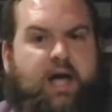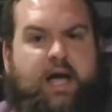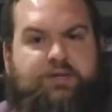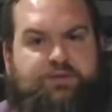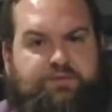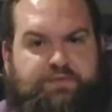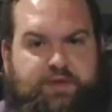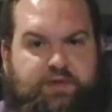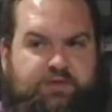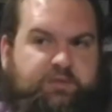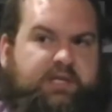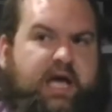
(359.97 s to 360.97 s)
action
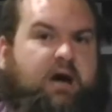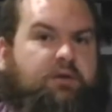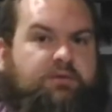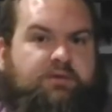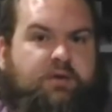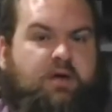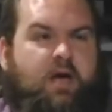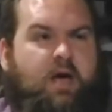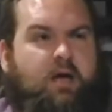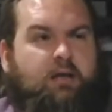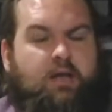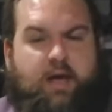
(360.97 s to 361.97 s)
figures without
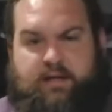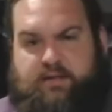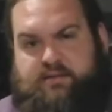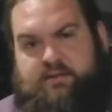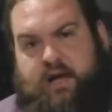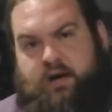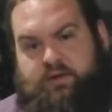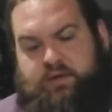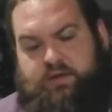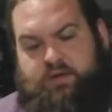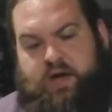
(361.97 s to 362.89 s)
light and sound. And then you